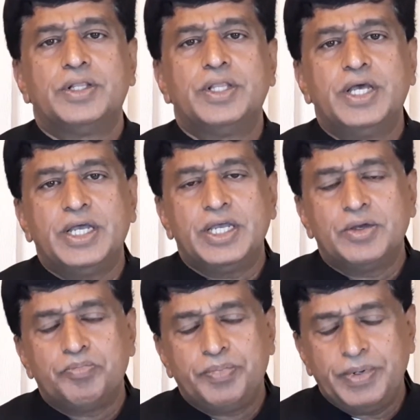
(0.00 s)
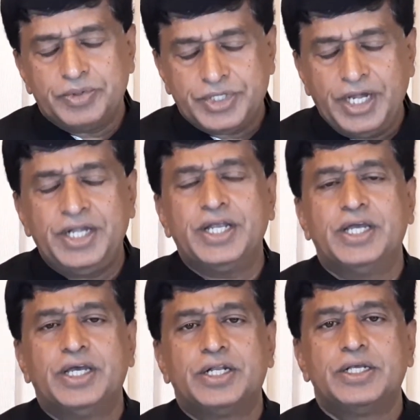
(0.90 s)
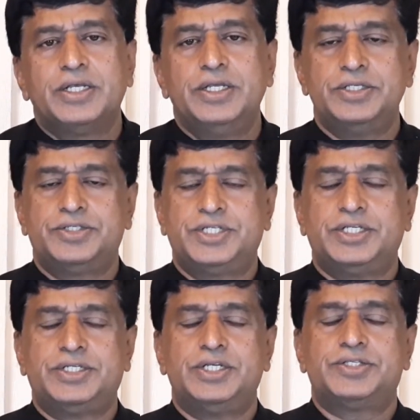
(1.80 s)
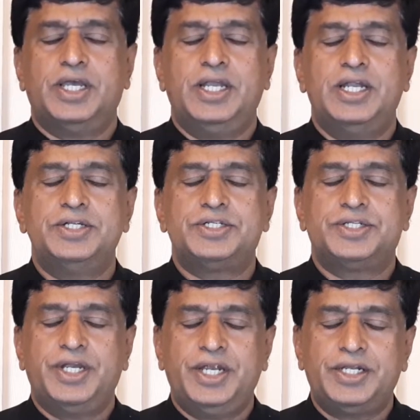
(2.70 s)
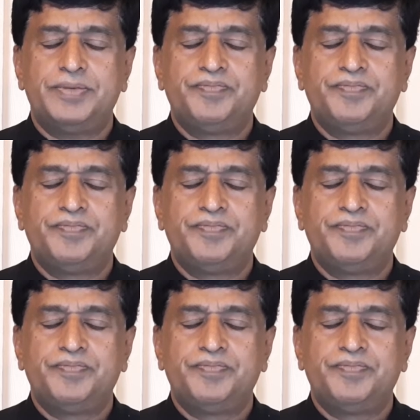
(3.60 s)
The center is just a silent state.